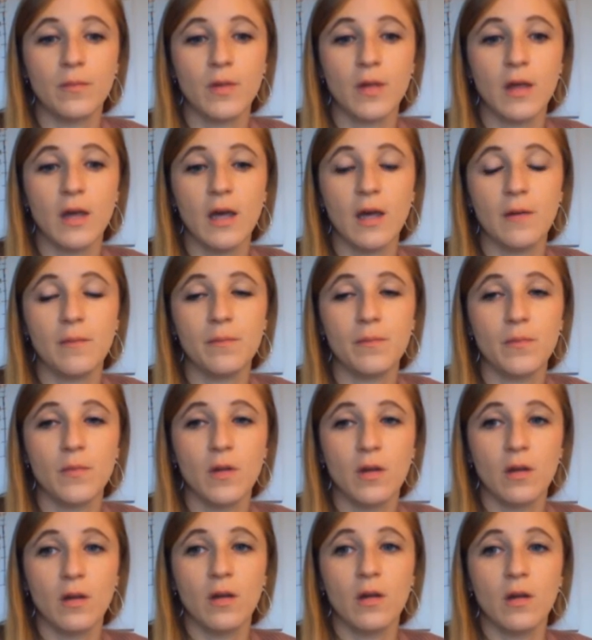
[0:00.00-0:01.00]
Okay.
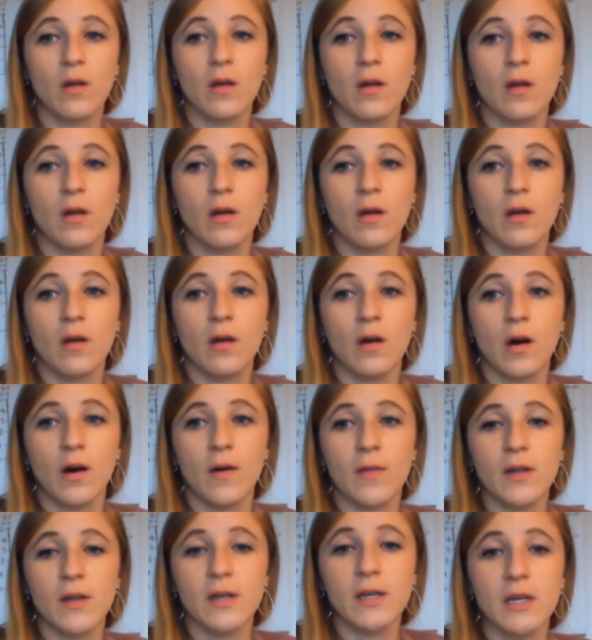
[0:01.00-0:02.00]

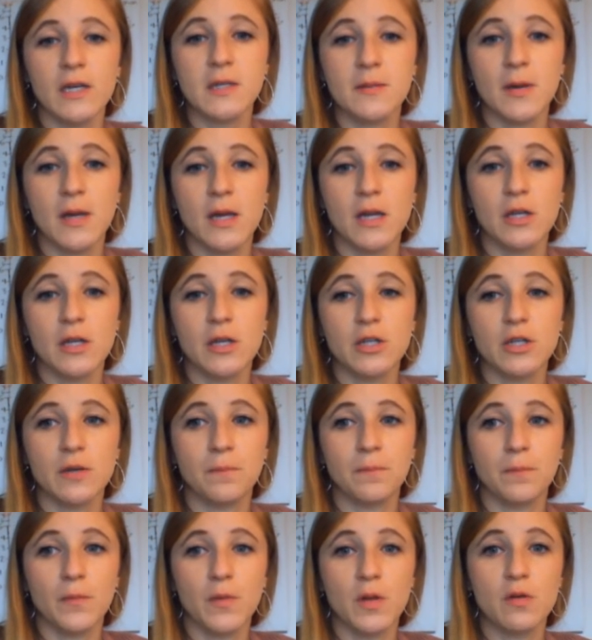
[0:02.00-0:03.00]
On the next page,
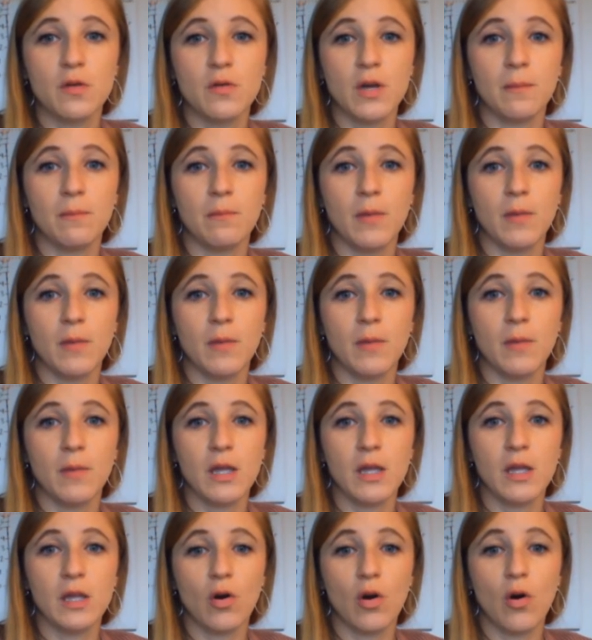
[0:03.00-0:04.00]
you can make
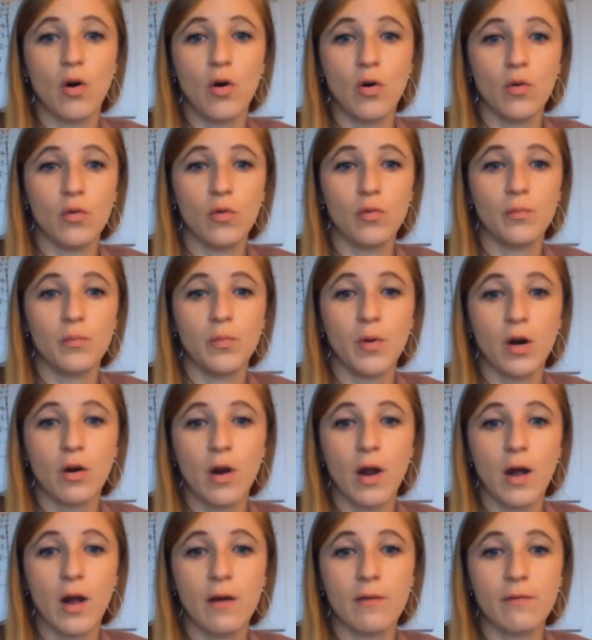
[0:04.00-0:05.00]
your own bar
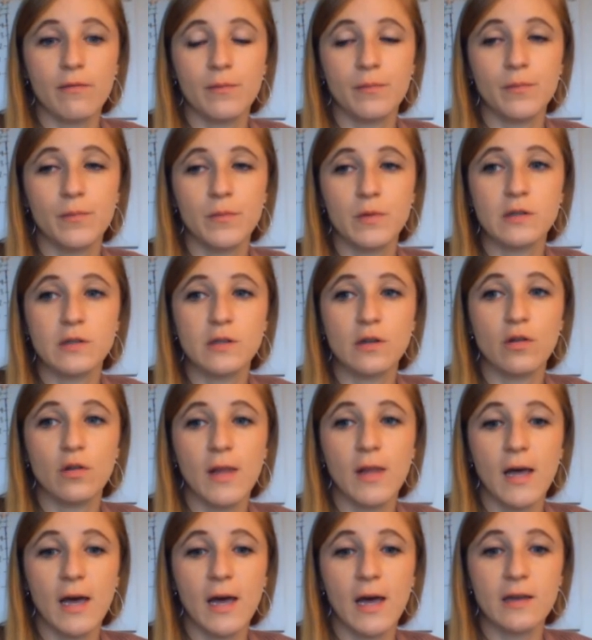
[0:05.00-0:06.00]
graph. So
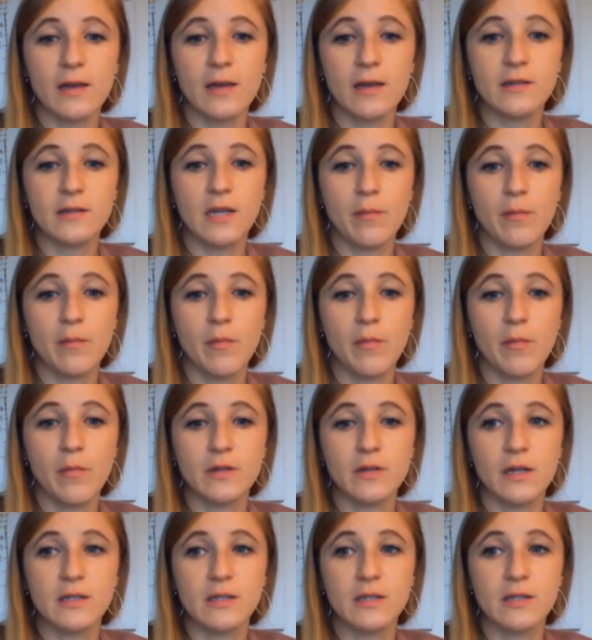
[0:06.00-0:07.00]
last time I used an
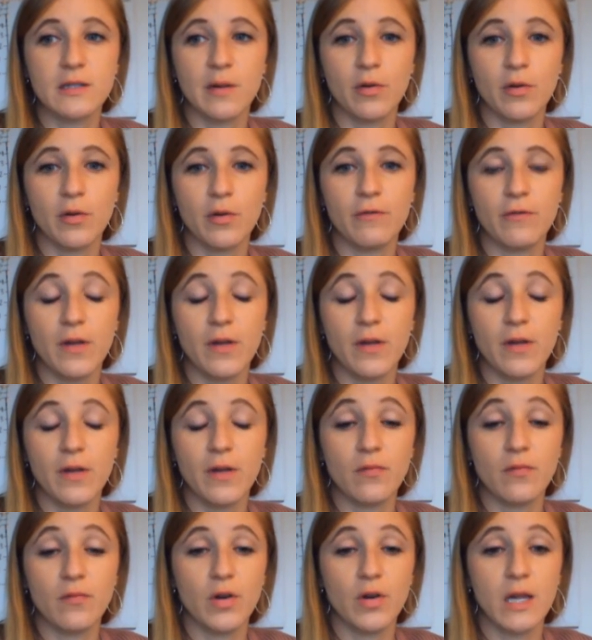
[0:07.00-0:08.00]
example of favorite
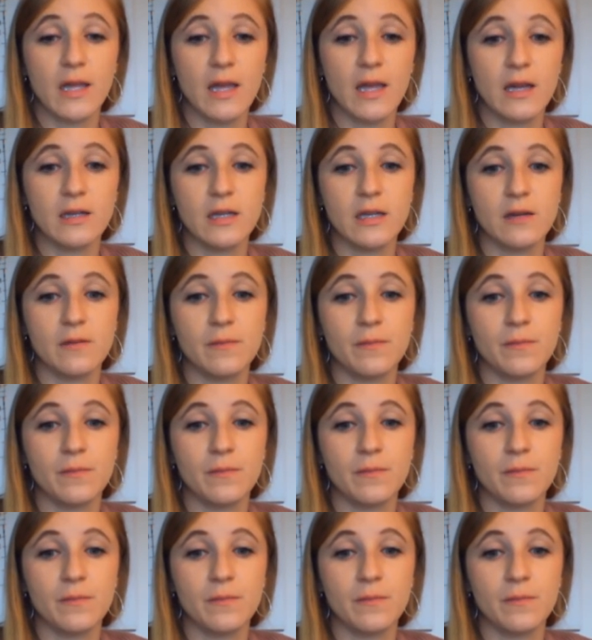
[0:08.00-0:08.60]
candy.